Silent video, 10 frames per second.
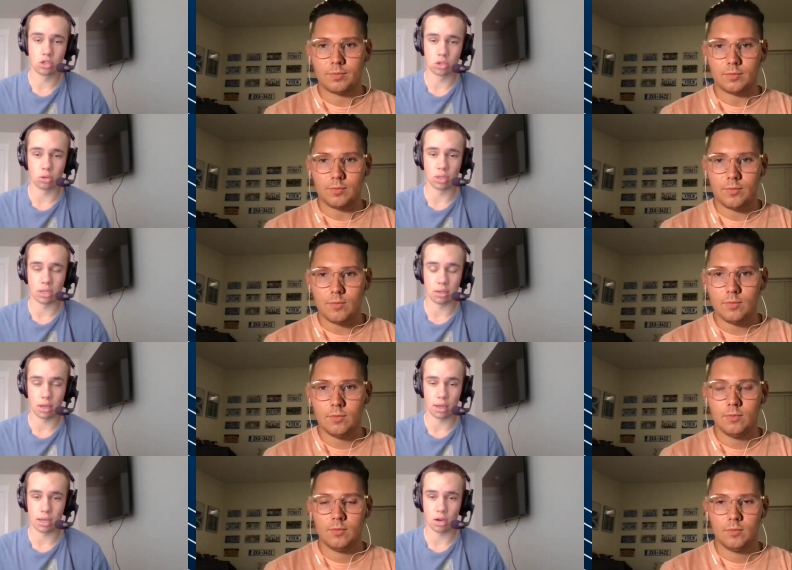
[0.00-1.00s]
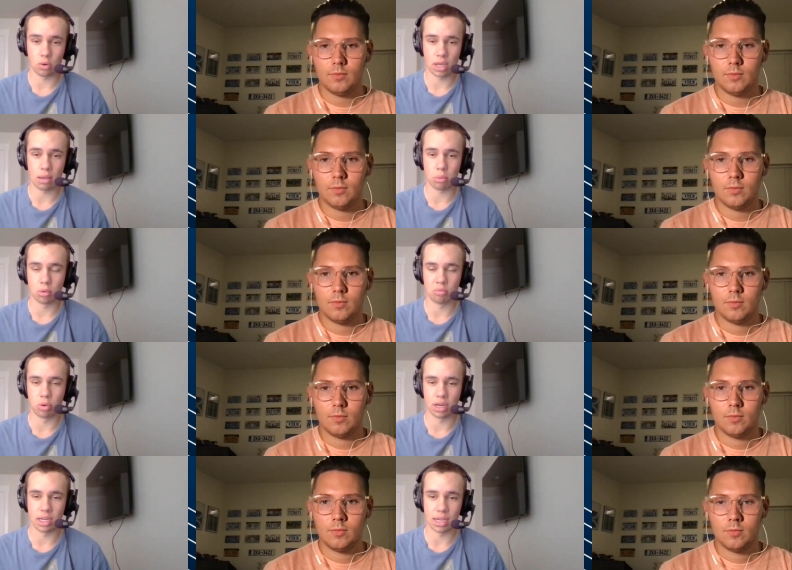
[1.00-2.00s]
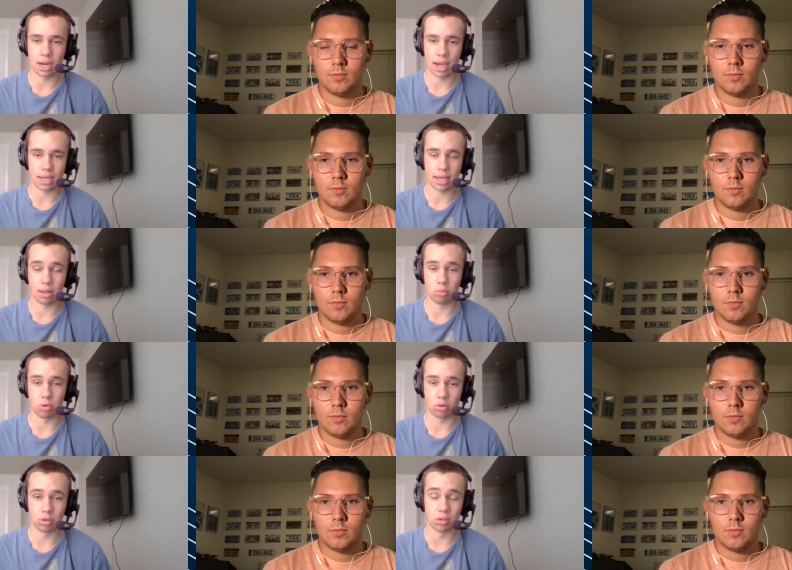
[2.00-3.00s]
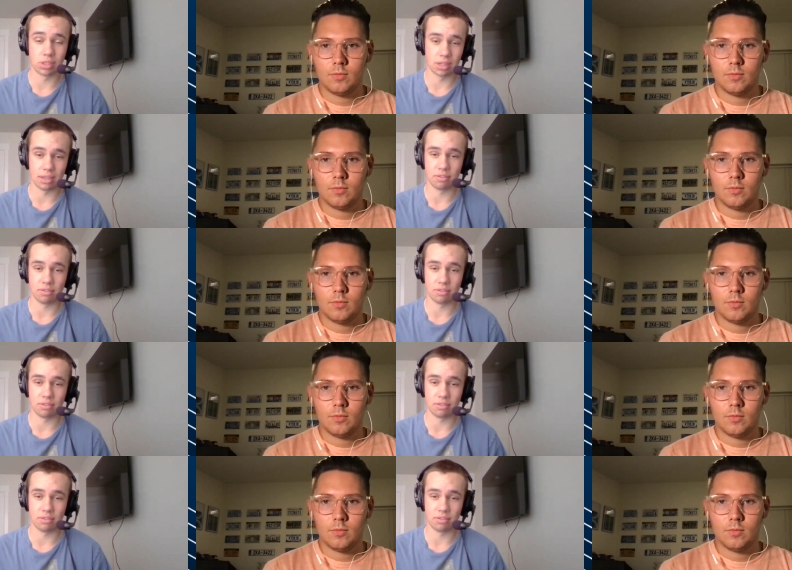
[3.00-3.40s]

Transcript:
Speaker 1: certainly uh, you know capable of bringing in high caliber recruits, and